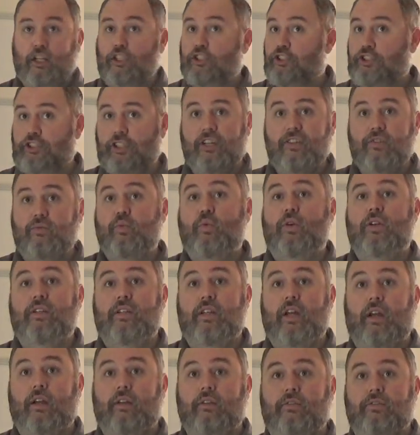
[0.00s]
Just 1
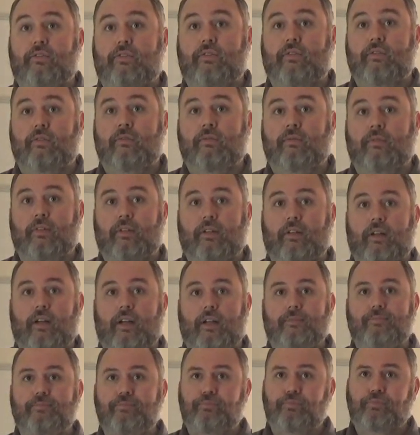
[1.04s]
dose, all
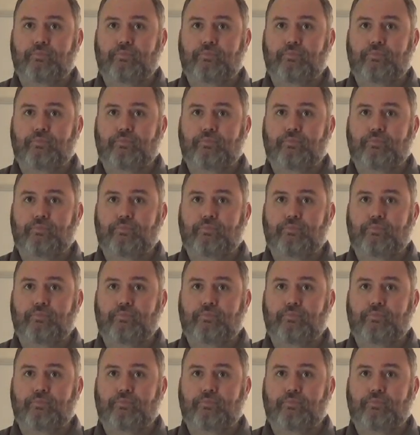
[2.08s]
right?